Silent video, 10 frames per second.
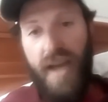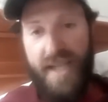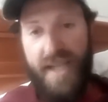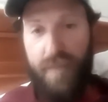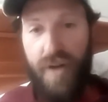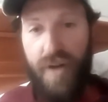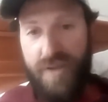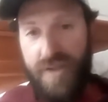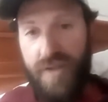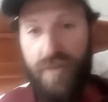as
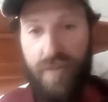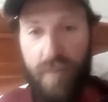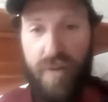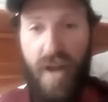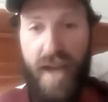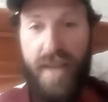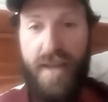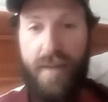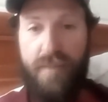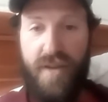opposed to applying
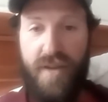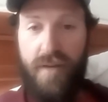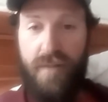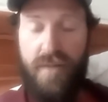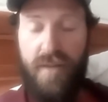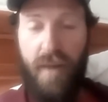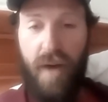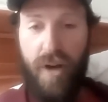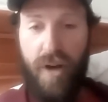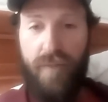them to, to my
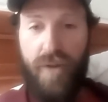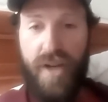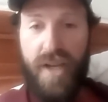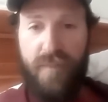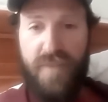recovery.